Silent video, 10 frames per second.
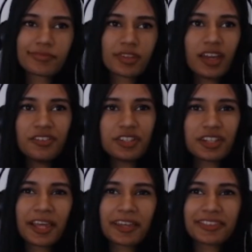even
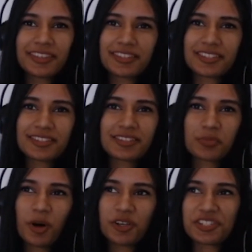did like this
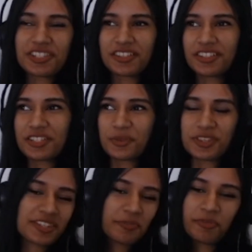small series with
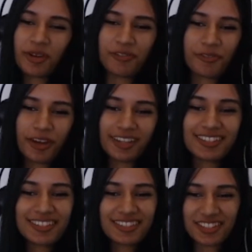some of my
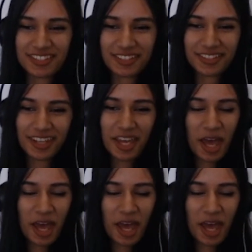friends just